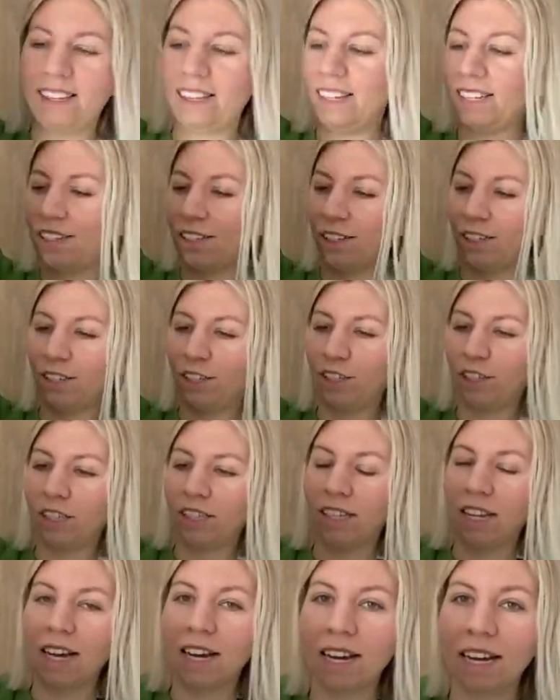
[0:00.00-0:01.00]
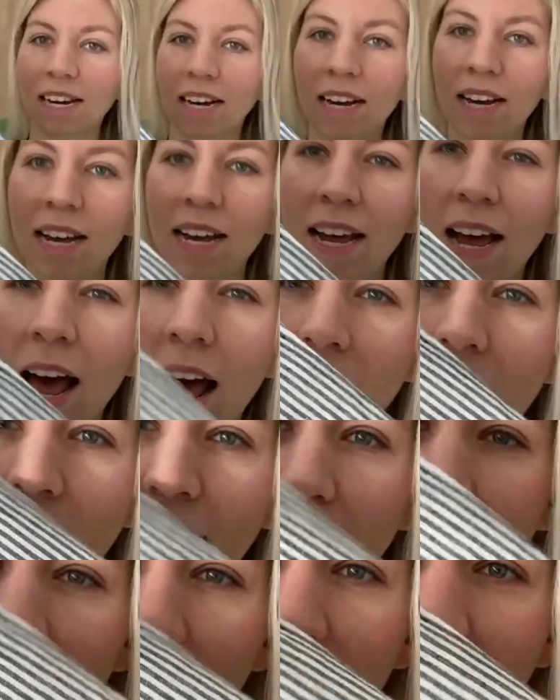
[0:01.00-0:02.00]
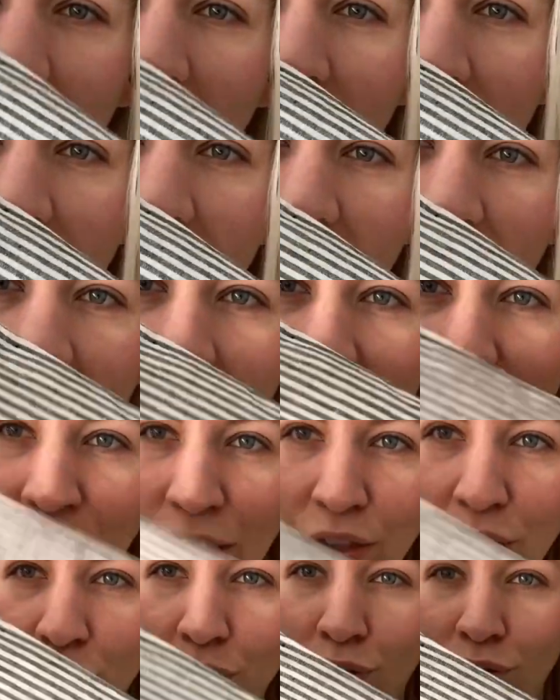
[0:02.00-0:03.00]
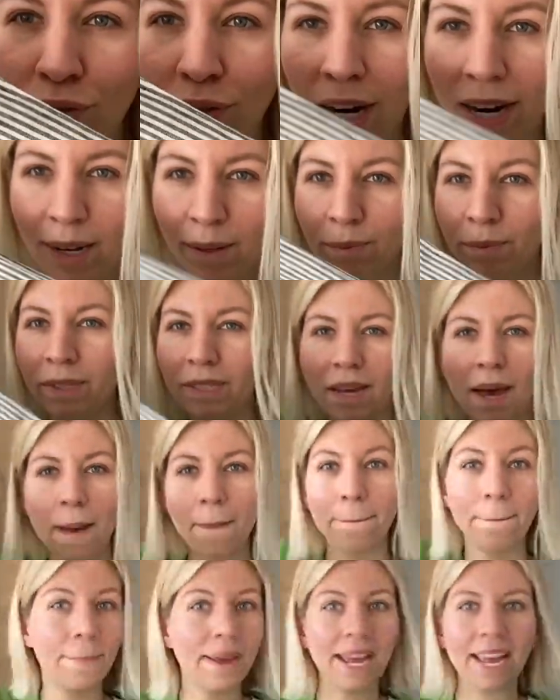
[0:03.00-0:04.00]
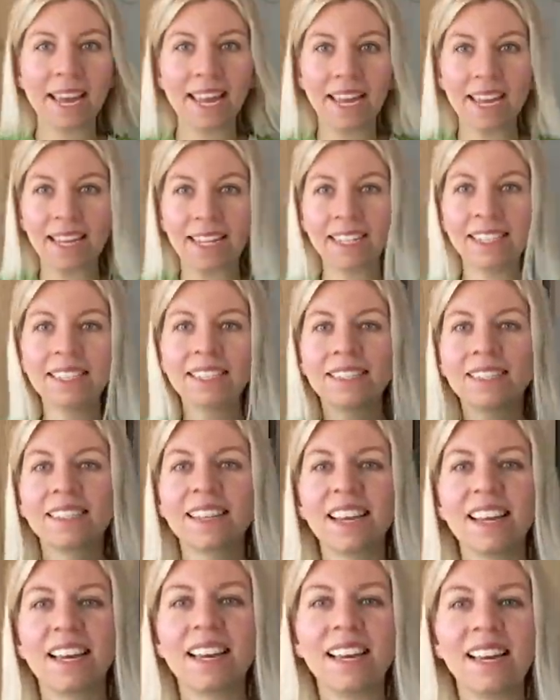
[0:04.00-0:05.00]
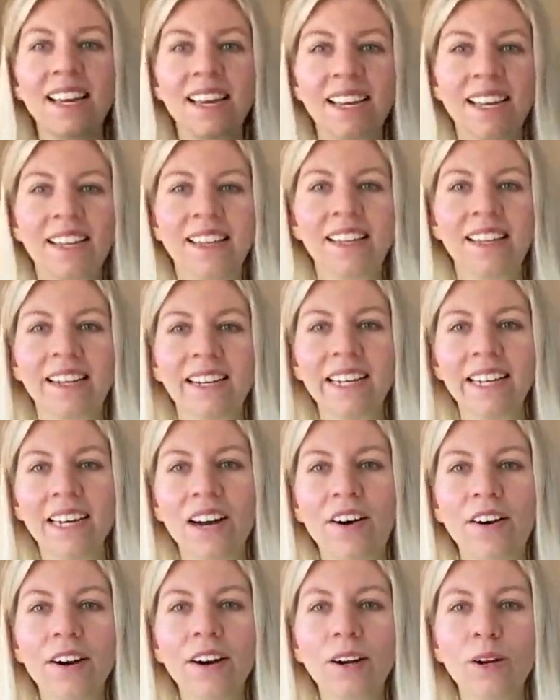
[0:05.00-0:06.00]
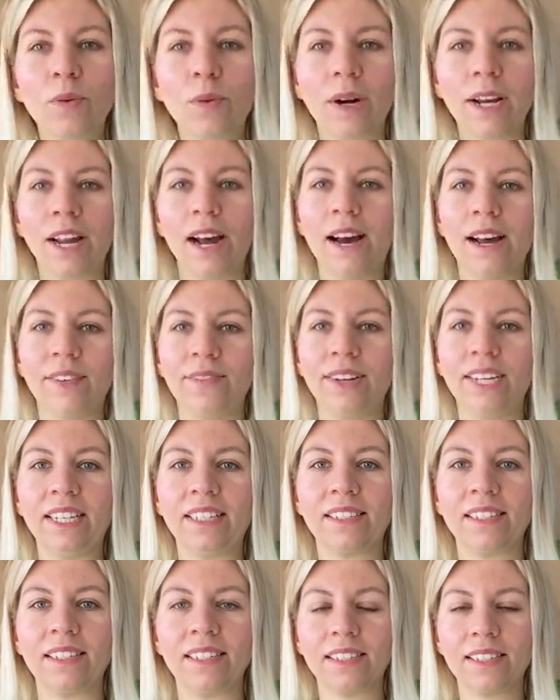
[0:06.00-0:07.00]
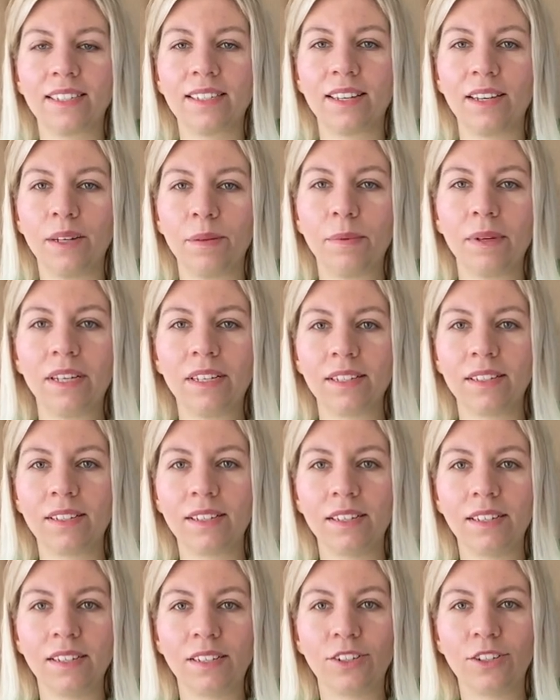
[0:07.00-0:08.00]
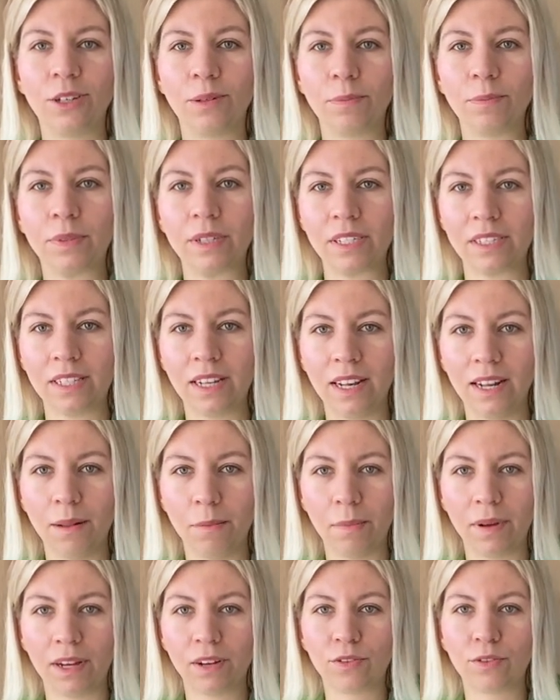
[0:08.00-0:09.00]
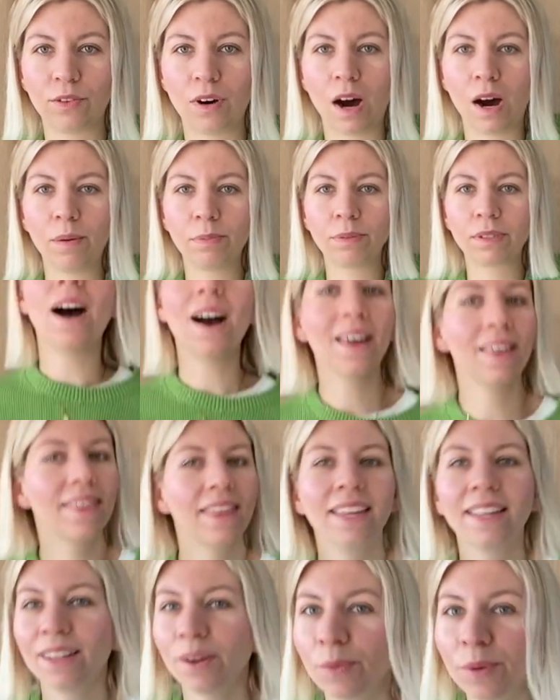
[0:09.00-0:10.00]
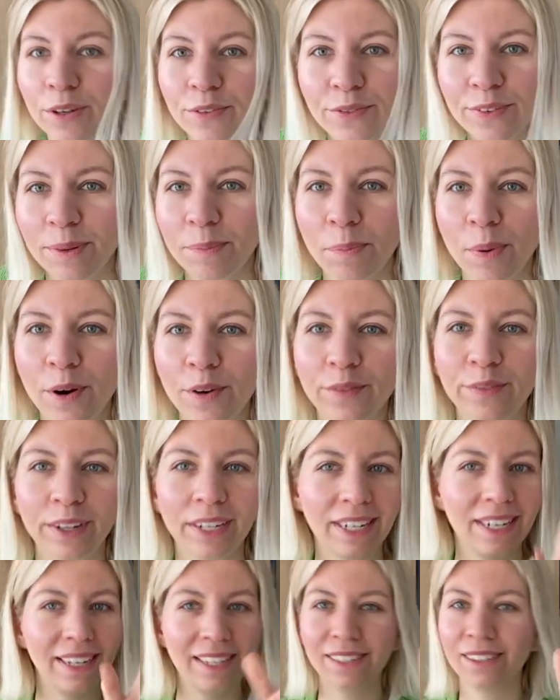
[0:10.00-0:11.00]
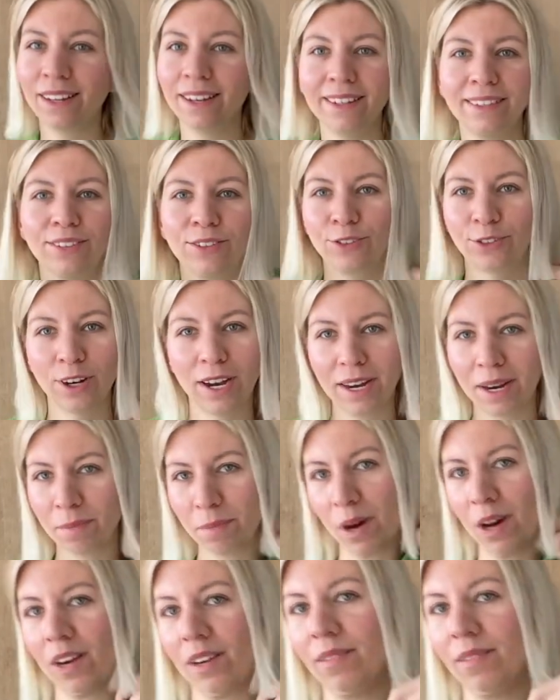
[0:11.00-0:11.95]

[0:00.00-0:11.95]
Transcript: These are just like linen striped pants and they are quite high waisted so because the jumper is a little bit cropped I think it would fit perfectly so let's try them on.